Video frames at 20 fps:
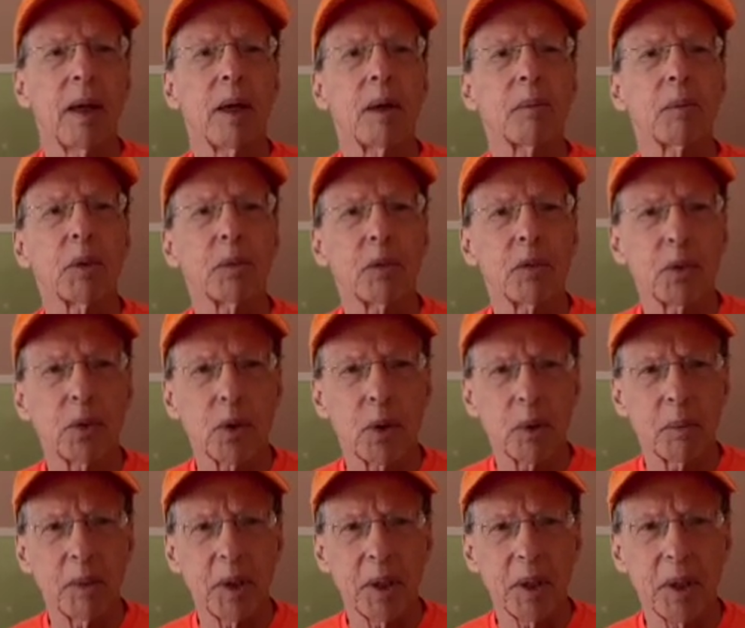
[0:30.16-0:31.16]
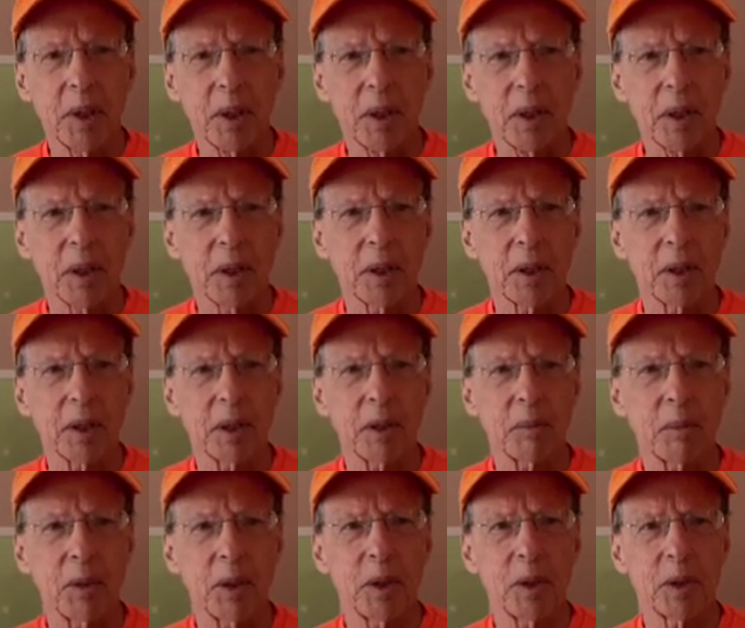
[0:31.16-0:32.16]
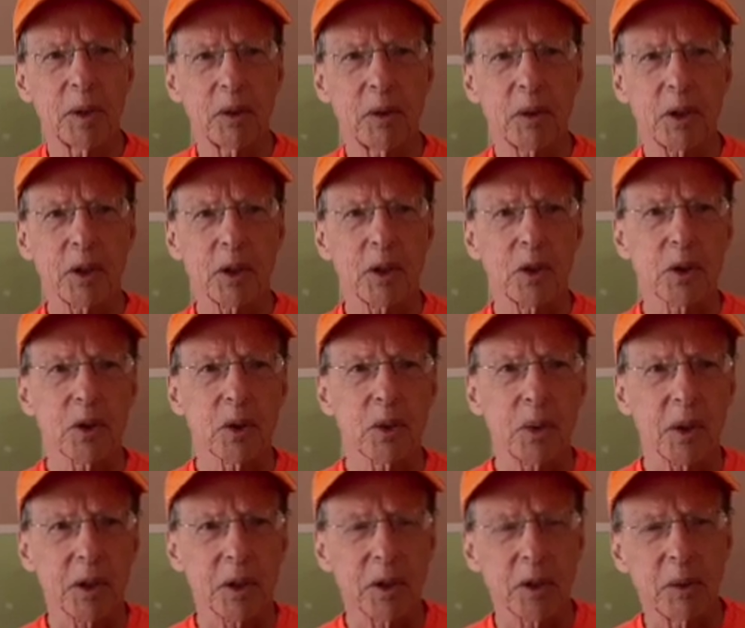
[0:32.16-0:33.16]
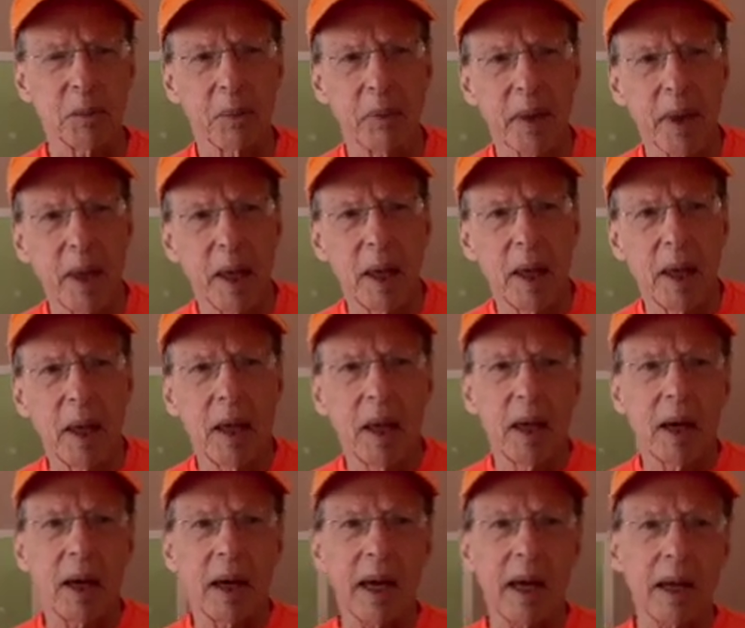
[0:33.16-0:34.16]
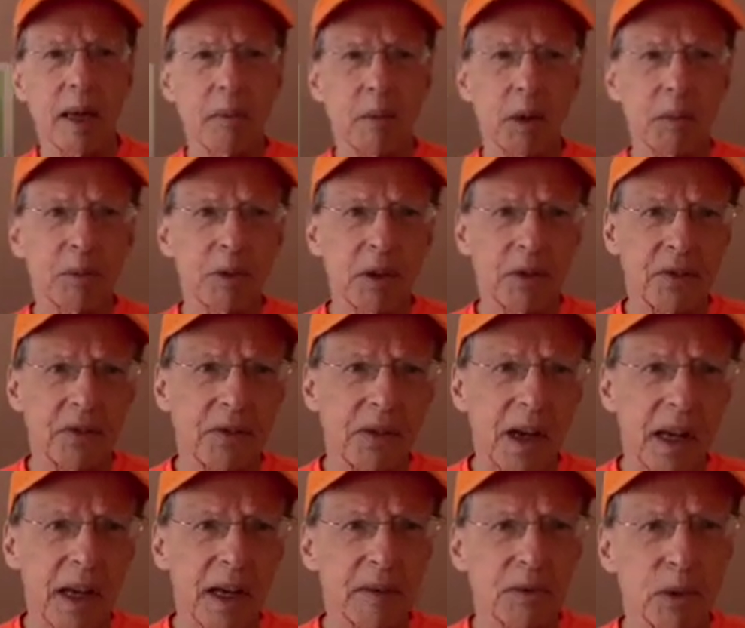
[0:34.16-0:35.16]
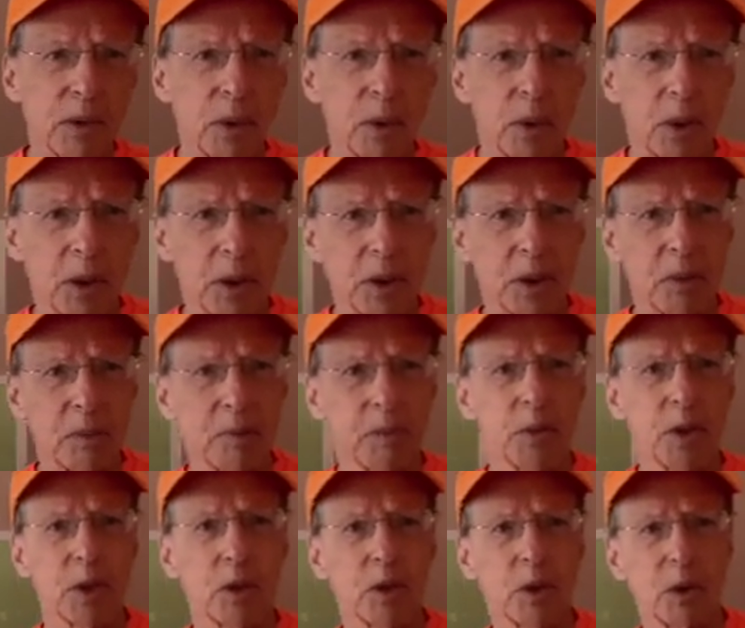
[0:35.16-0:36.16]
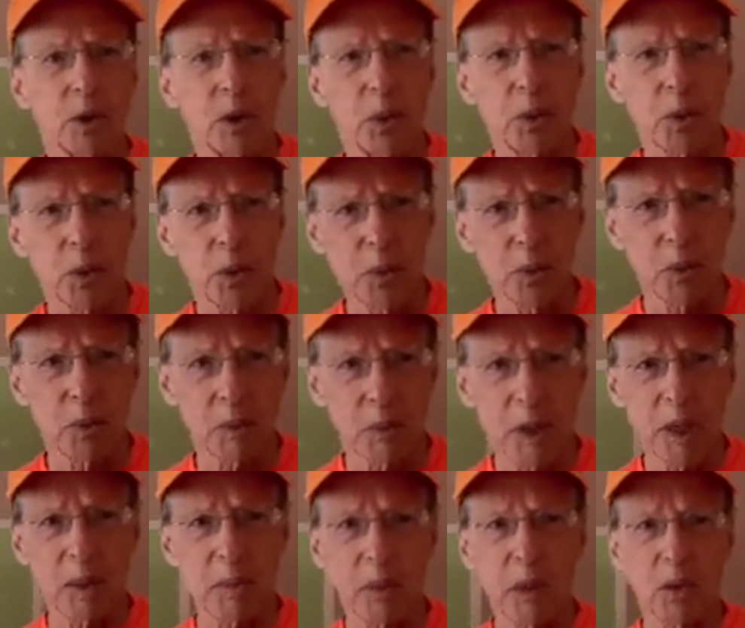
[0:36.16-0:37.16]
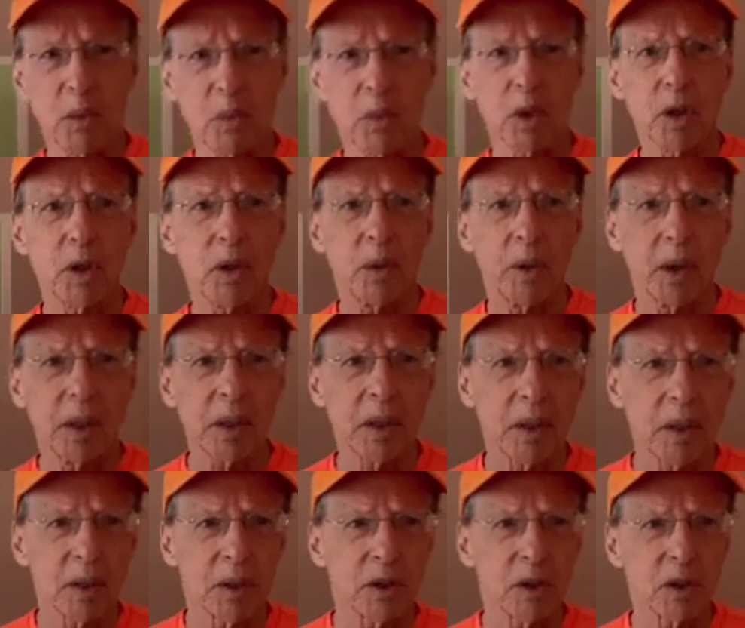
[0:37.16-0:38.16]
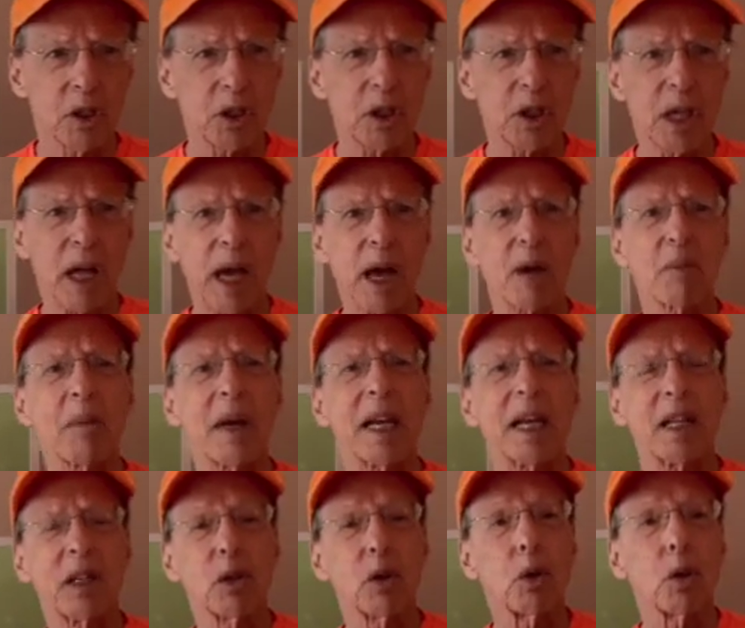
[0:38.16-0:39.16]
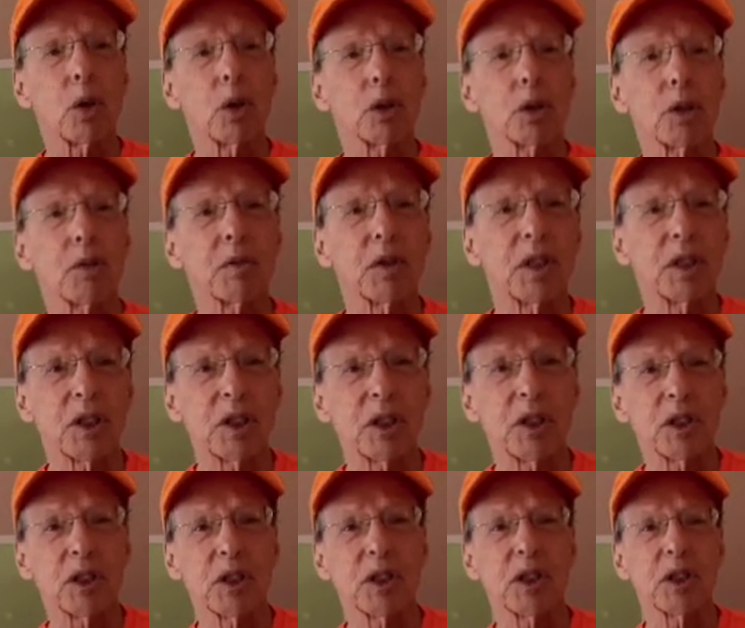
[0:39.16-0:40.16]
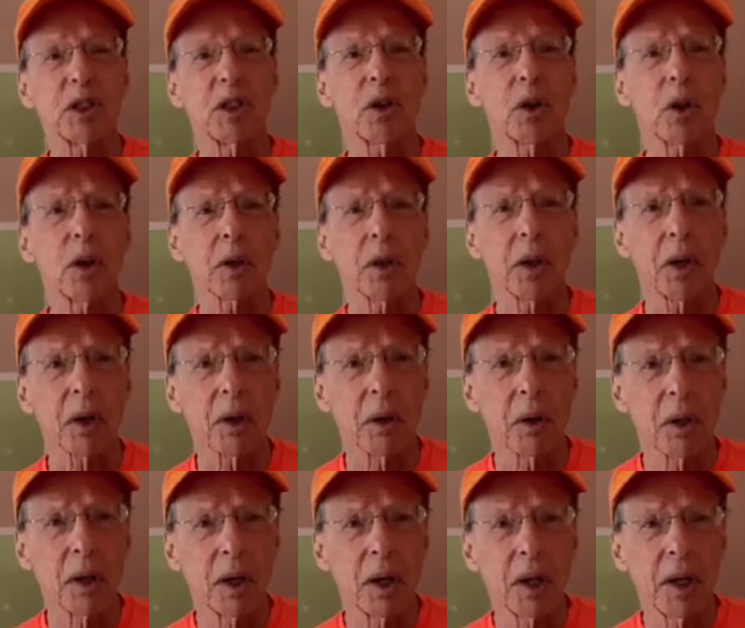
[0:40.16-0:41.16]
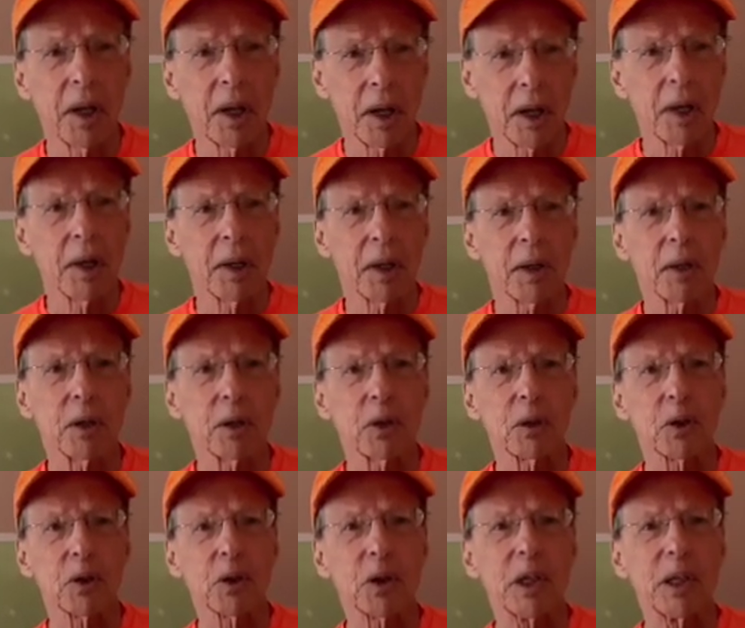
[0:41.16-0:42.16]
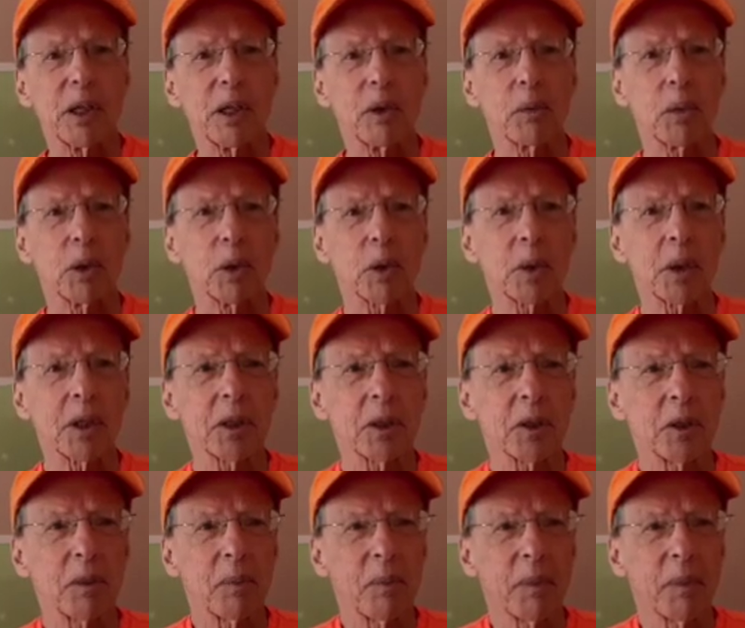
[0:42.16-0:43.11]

But before I begin, let me address this question. I am up to 5 laws, so you may be wondering just how many laws of consistency are there? An understandable question.